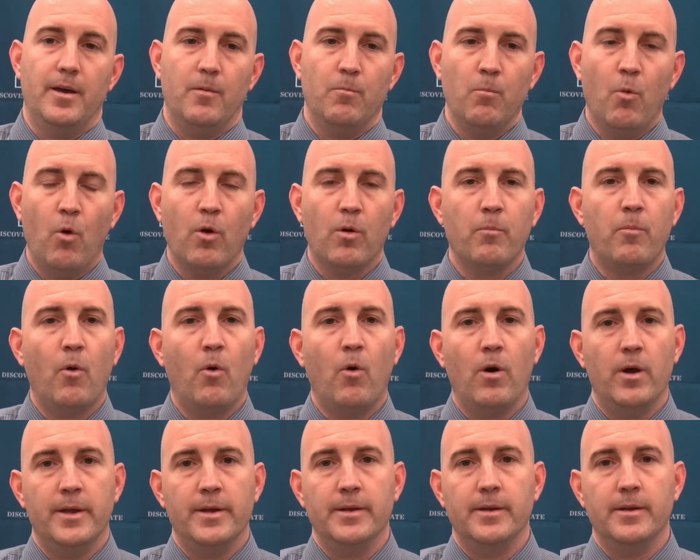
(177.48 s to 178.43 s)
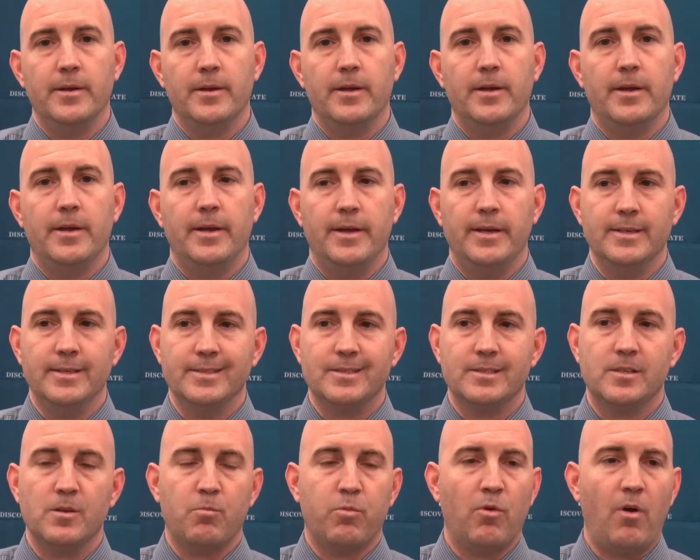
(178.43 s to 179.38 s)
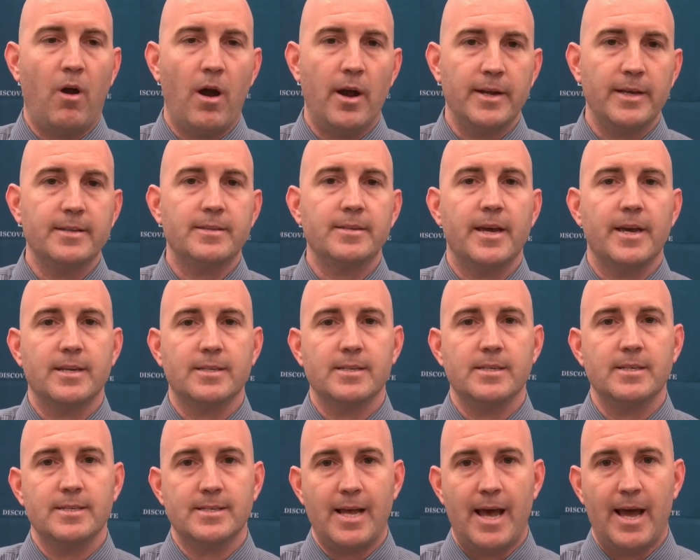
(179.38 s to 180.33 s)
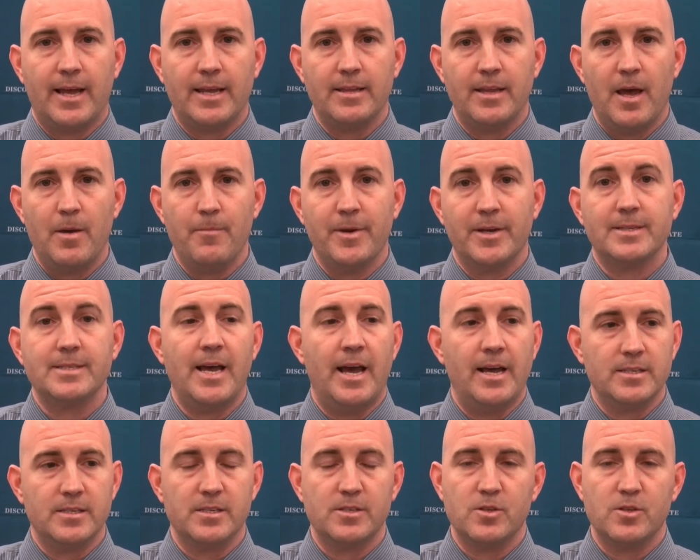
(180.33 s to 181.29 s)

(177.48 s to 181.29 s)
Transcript: More important is the pride he takes in his academics as a